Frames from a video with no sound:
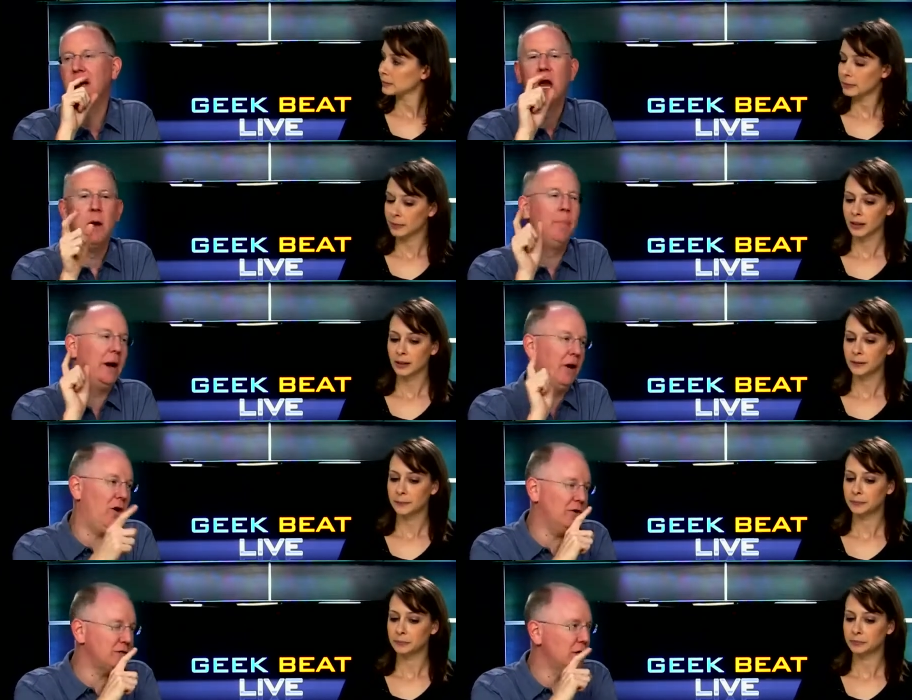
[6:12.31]
Speaker 1: Yeah. But
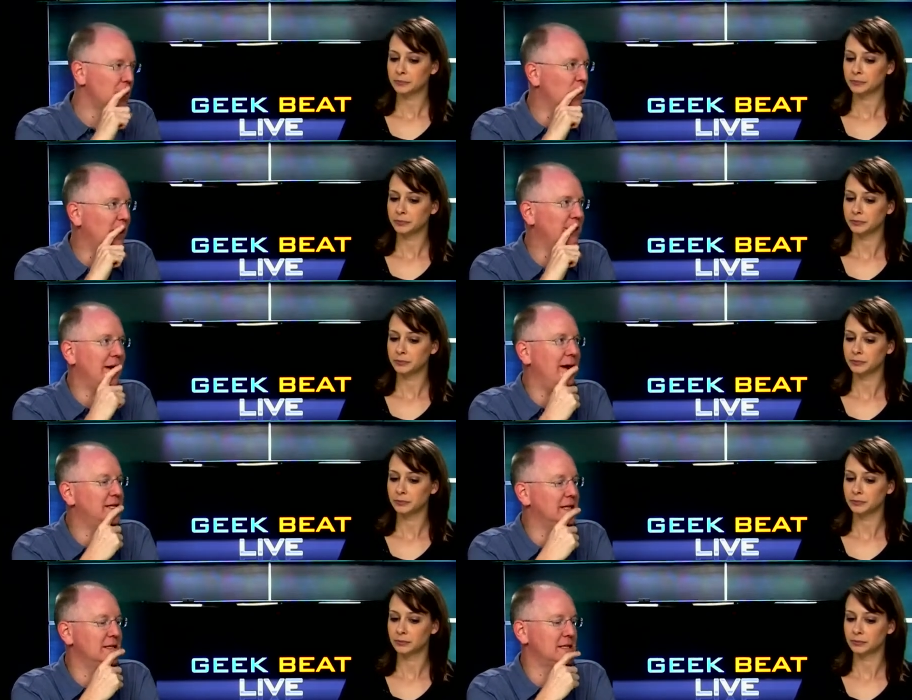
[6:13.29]
also, one thing I
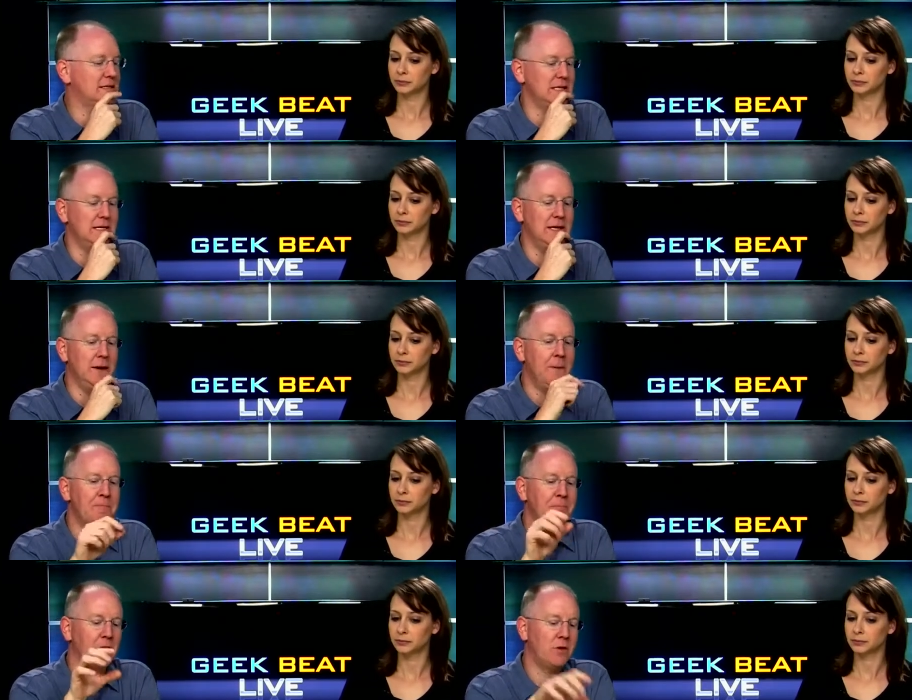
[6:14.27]
didn't see
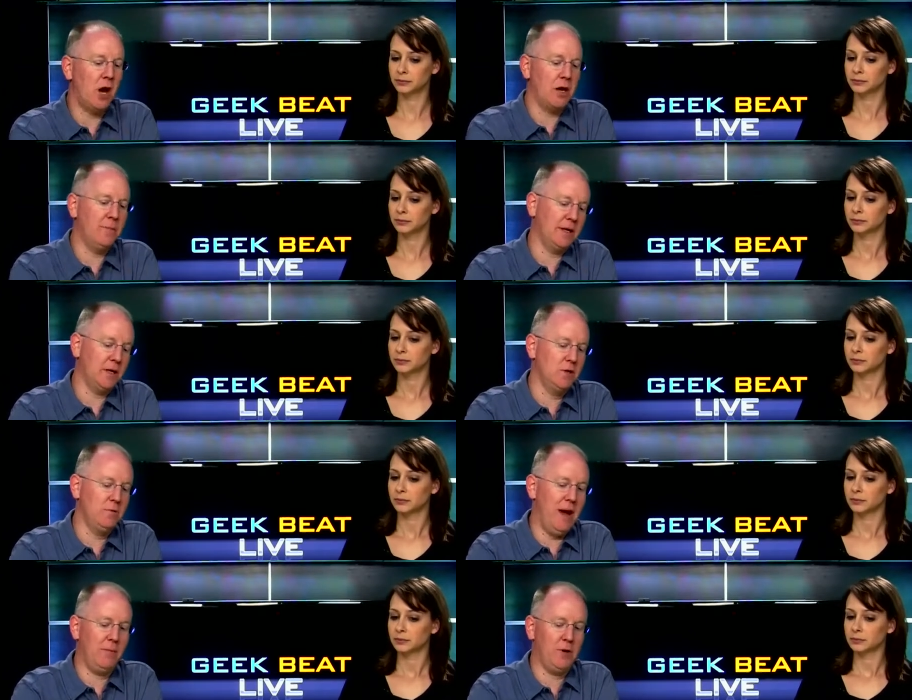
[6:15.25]
talking about the new
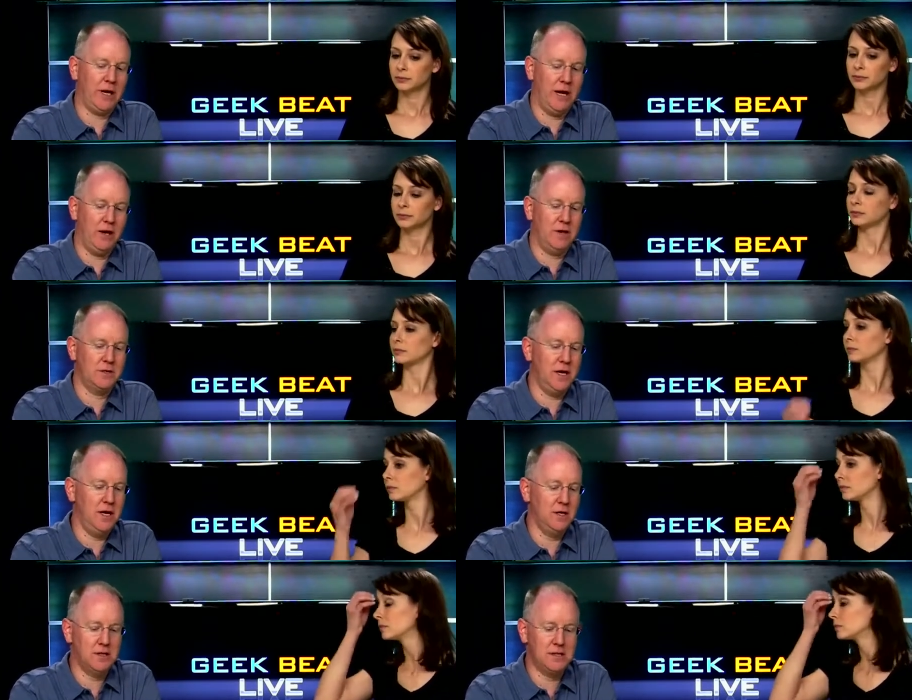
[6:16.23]
MacBook Airs
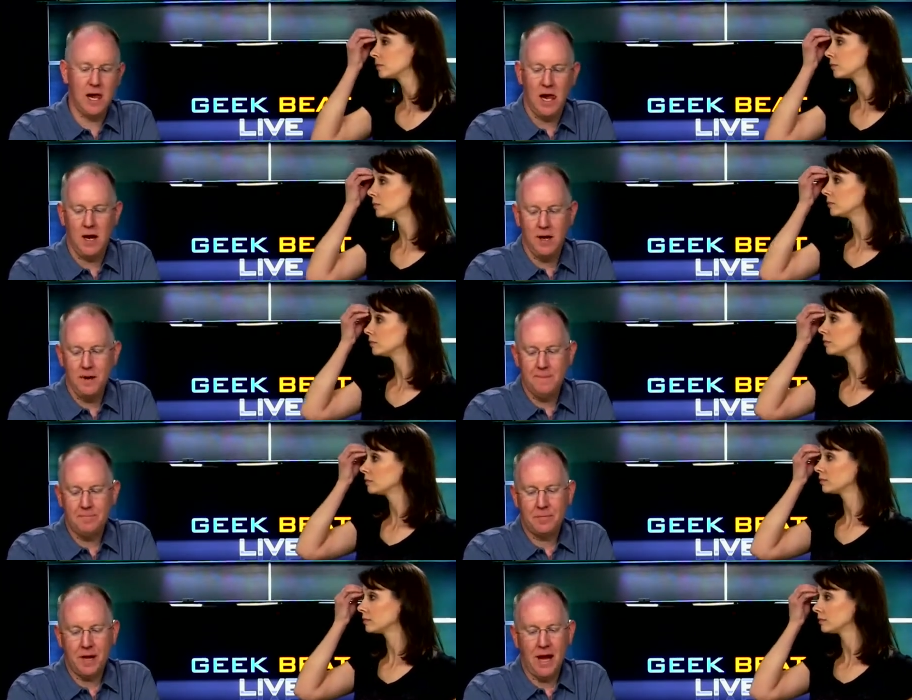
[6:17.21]
is,
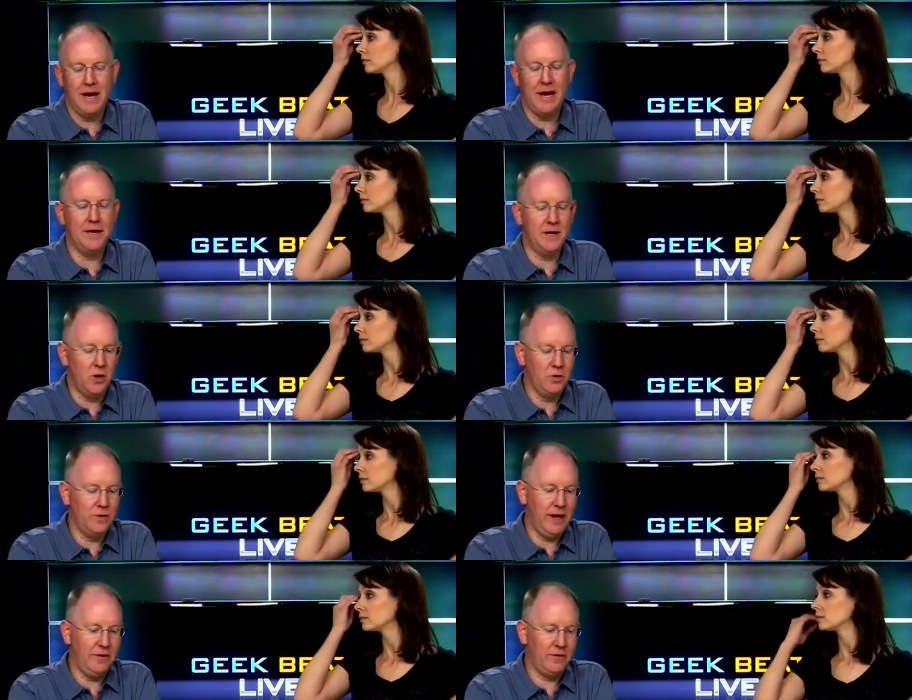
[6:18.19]
and I know
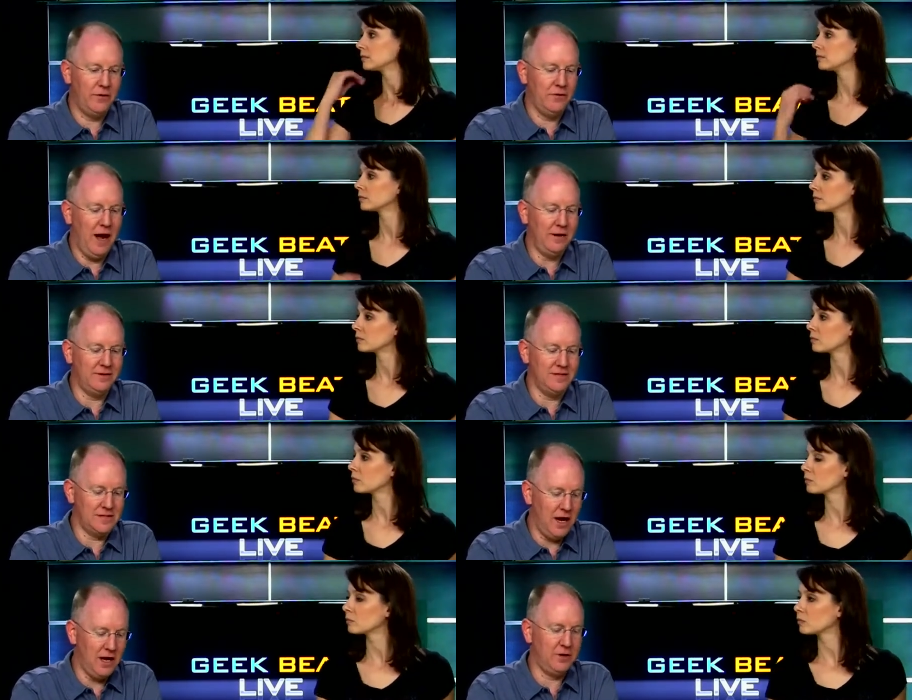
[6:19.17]
that they're not
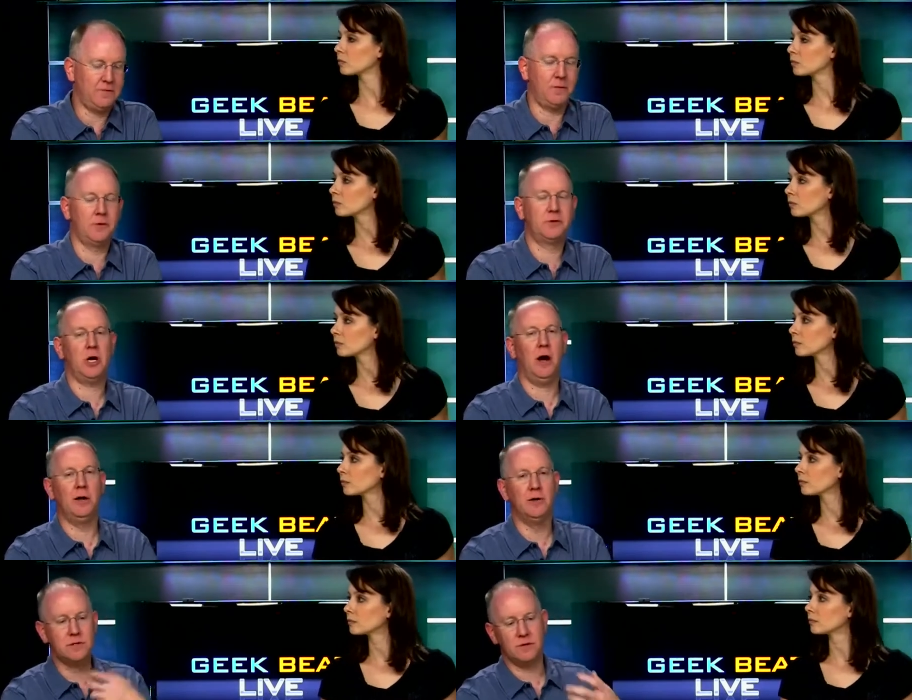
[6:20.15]
designed for
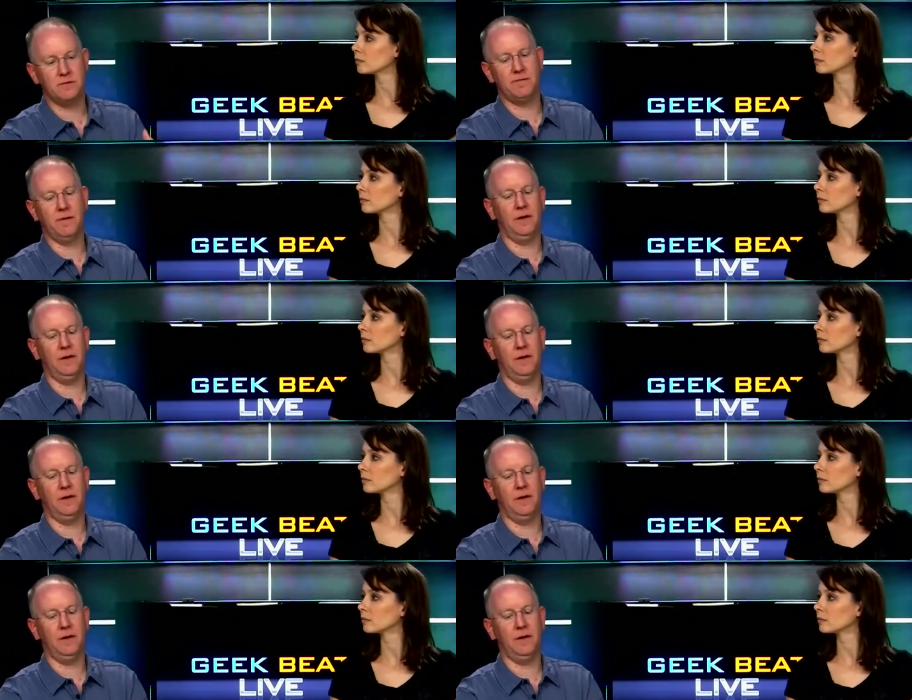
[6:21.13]
tons of